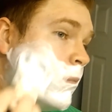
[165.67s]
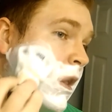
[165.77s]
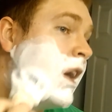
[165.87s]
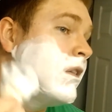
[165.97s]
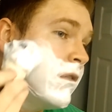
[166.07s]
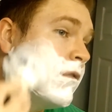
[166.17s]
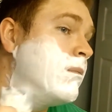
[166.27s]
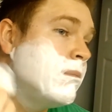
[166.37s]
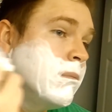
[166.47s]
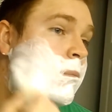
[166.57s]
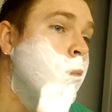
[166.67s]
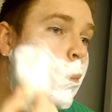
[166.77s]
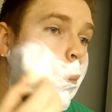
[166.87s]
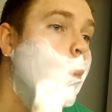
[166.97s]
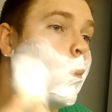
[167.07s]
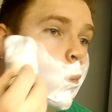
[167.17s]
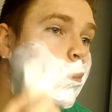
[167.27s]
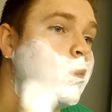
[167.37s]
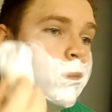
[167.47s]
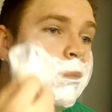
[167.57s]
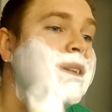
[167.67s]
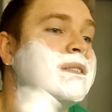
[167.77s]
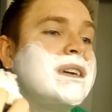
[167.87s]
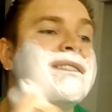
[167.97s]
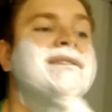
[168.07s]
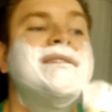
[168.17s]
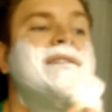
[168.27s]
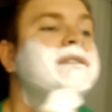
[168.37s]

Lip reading: lather from my scuttle.